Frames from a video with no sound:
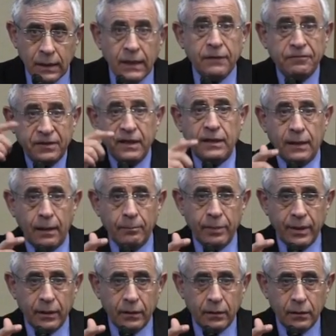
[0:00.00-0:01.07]
If they come
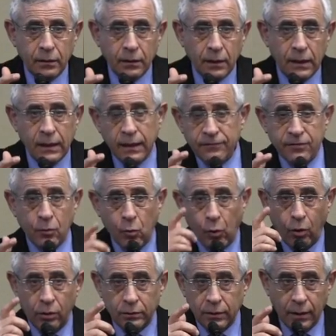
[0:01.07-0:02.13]
back, and if the
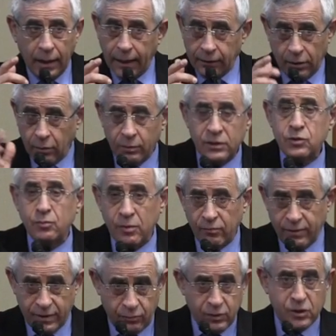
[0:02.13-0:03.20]
world, I don't know
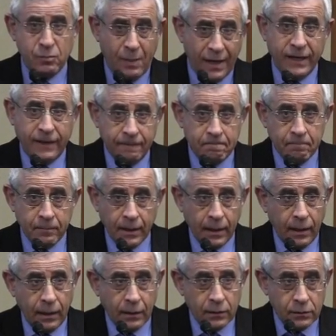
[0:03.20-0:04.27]
with which money,
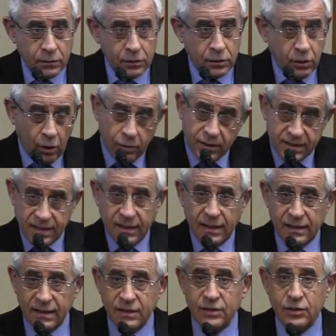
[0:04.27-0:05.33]

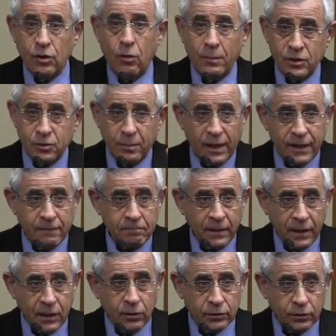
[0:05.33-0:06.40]
Syria needs so much money
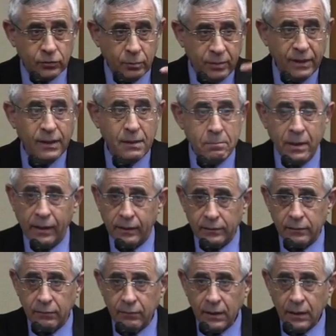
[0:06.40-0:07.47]
in order to be
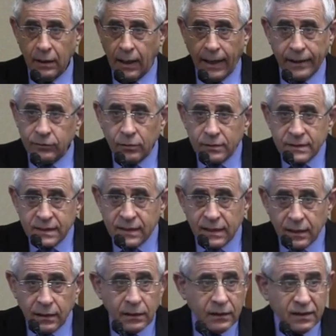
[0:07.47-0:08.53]
rebuilt. I don't see
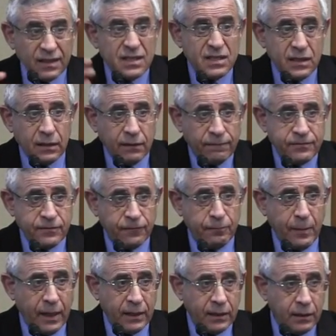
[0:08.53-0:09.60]
the reserves of
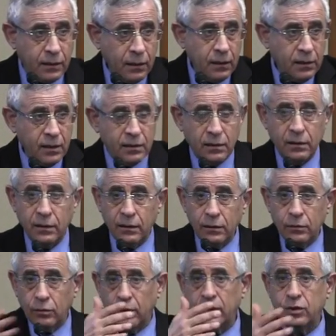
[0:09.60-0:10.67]
money neither
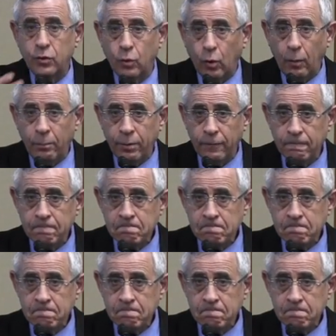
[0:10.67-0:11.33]
here nor in Europe.